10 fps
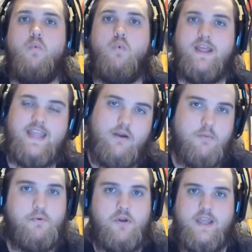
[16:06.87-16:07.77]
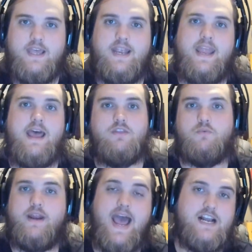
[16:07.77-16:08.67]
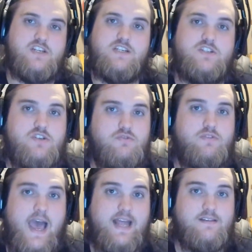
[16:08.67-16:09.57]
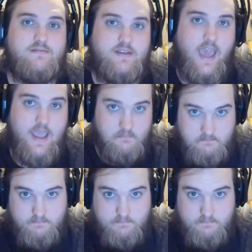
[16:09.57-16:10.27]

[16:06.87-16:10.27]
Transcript: when they were put in, and the reaction to that game.